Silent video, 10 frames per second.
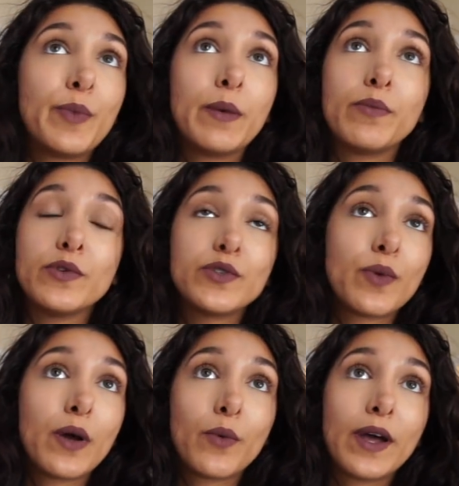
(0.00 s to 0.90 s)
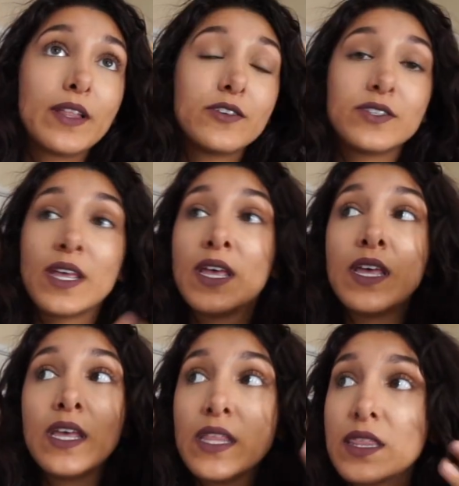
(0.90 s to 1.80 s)
Pit Bulls, Rottweilers,
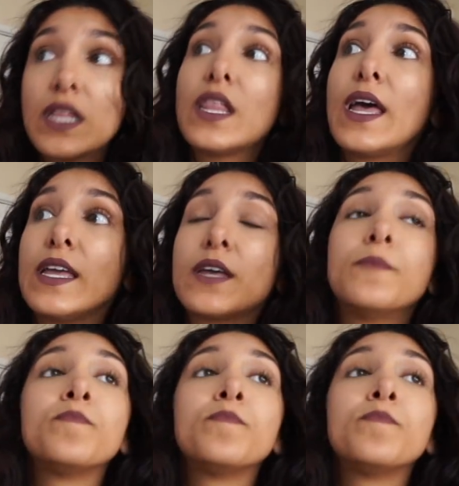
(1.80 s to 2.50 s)
the like.